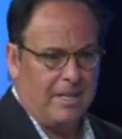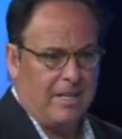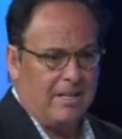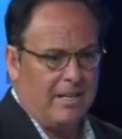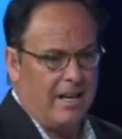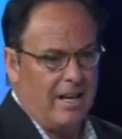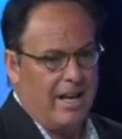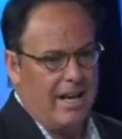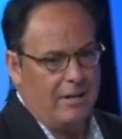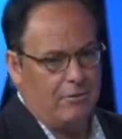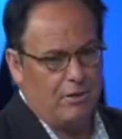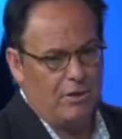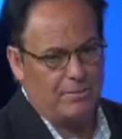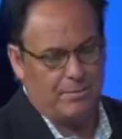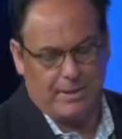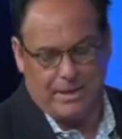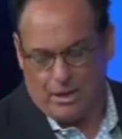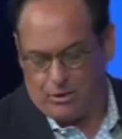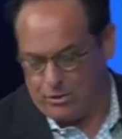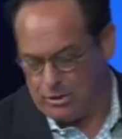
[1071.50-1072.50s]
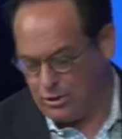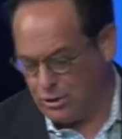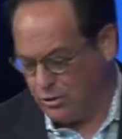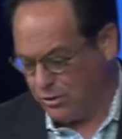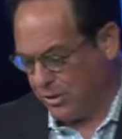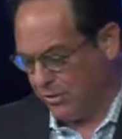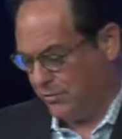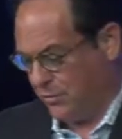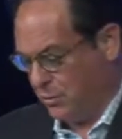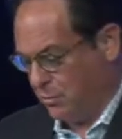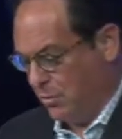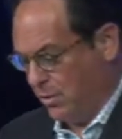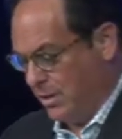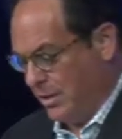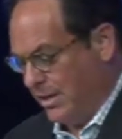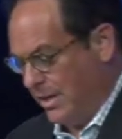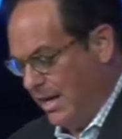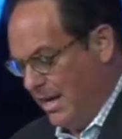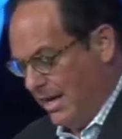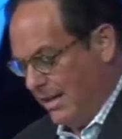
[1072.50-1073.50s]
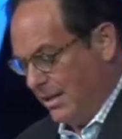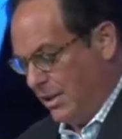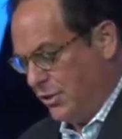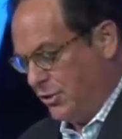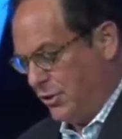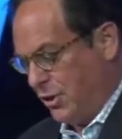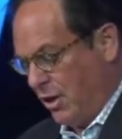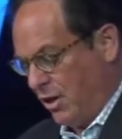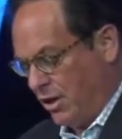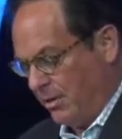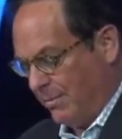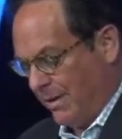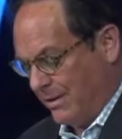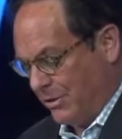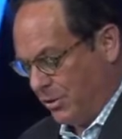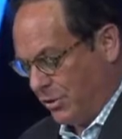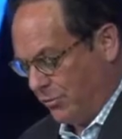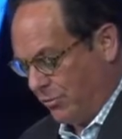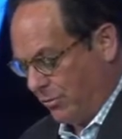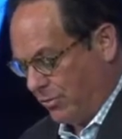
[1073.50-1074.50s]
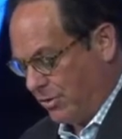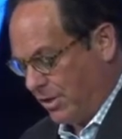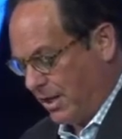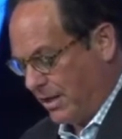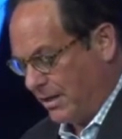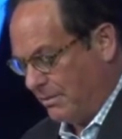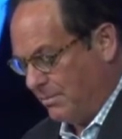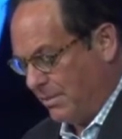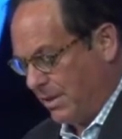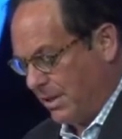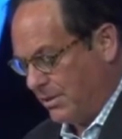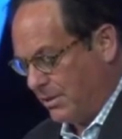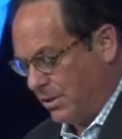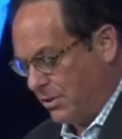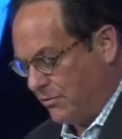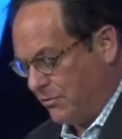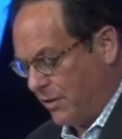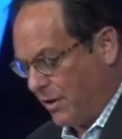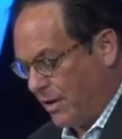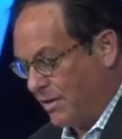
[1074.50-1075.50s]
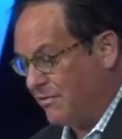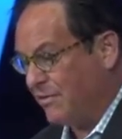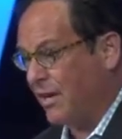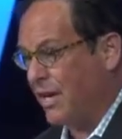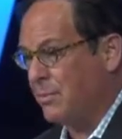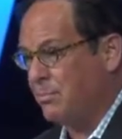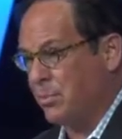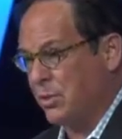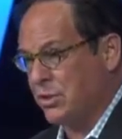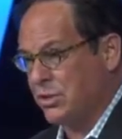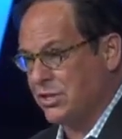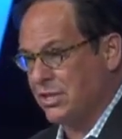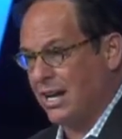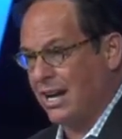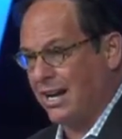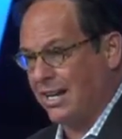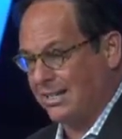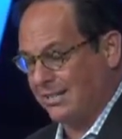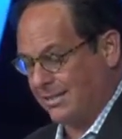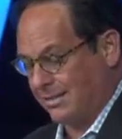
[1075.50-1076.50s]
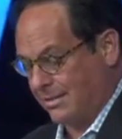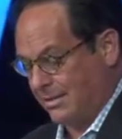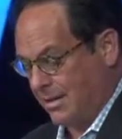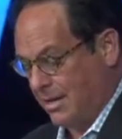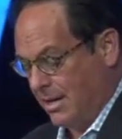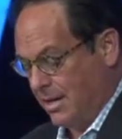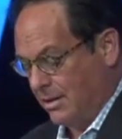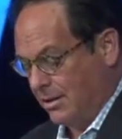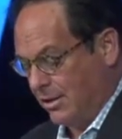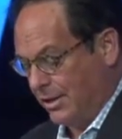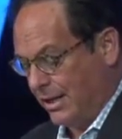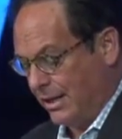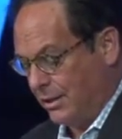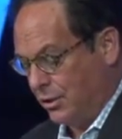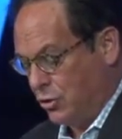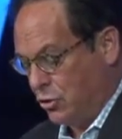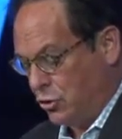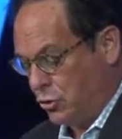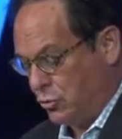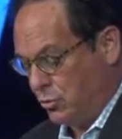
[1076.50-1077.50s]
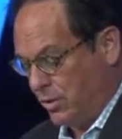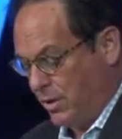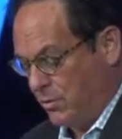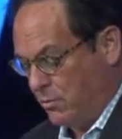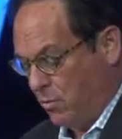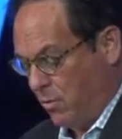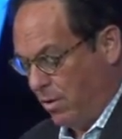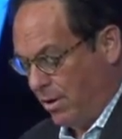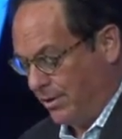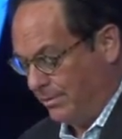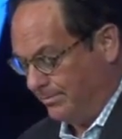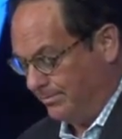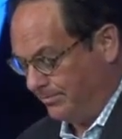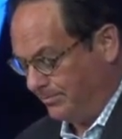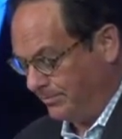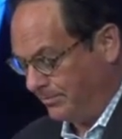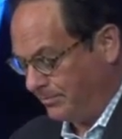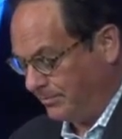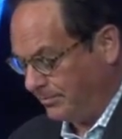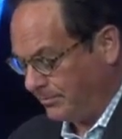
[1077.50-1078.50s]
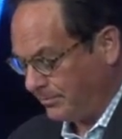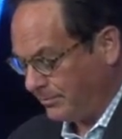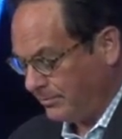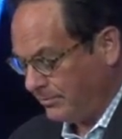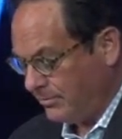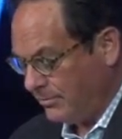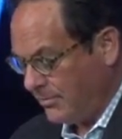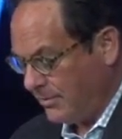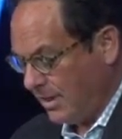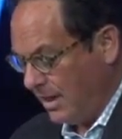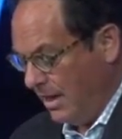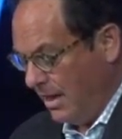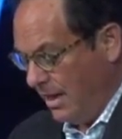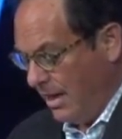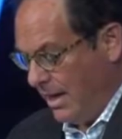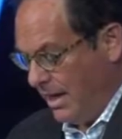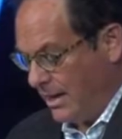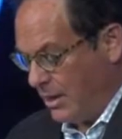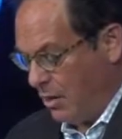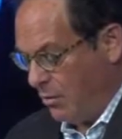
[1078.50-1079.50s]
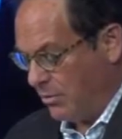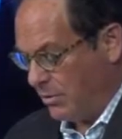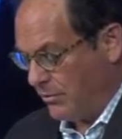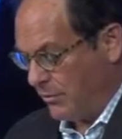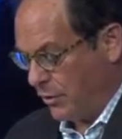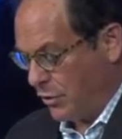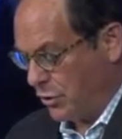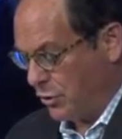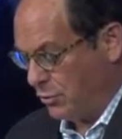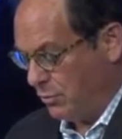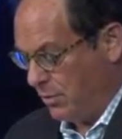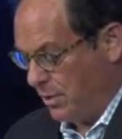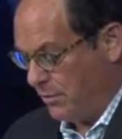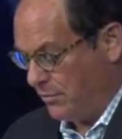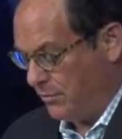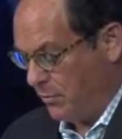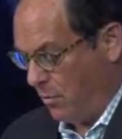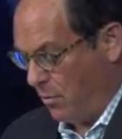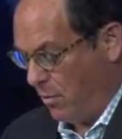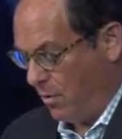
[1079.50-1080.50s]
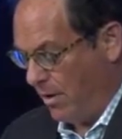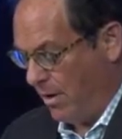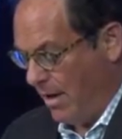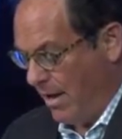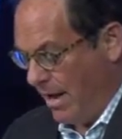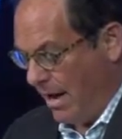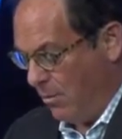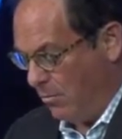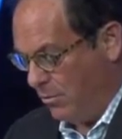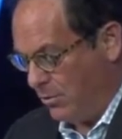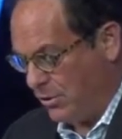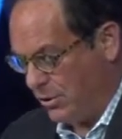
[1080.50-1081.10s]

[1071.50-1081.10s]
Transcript: Now, hang with me. Go to Luke, if you would. Let's talk about this for a second because it's very, very precise. Look at Luke 21 and go over to verse 24, I want